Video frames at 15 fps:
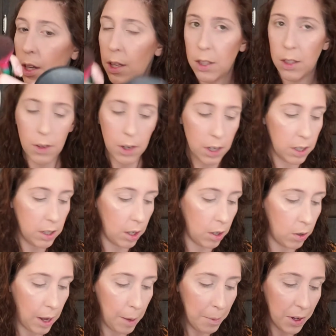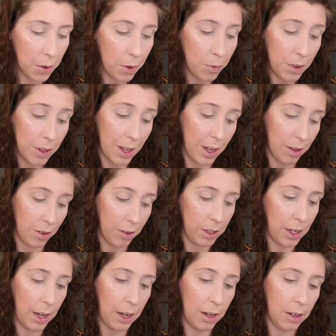It's very subtle. I'm going to go in with the other
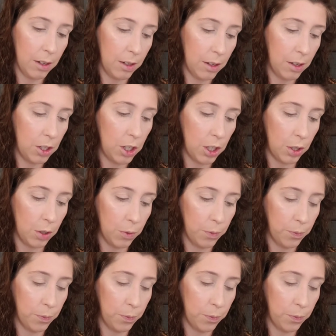side too.